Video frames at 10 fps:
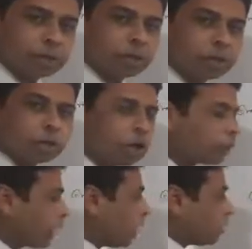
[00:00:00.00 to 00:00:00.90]
saw
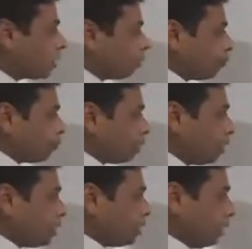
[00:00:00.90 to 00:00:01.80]
that
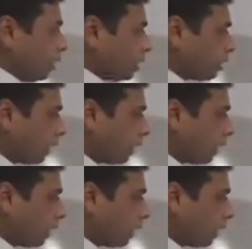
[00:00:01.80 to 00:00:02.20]
this is the